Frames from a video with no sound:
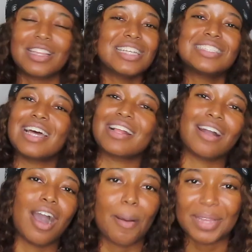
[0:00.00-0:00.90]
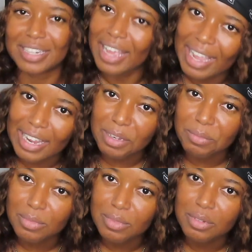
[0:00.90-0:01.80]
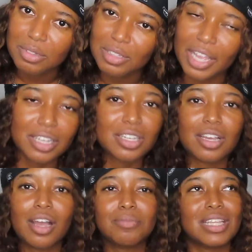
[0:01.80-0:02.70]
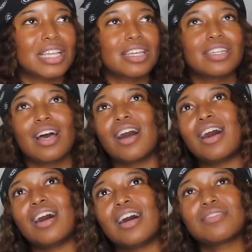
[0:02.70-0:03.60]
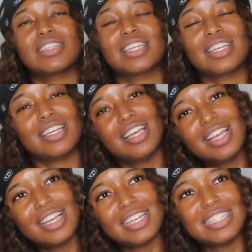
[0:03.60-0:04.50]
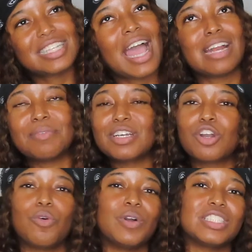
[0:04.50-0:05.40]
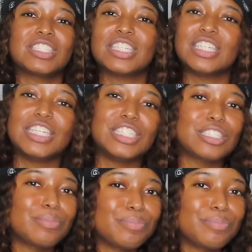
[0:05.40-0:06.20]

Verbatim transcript: That's not a common name. Like, I'm thinking, nah. I'm thinking it's got to be a coincidence.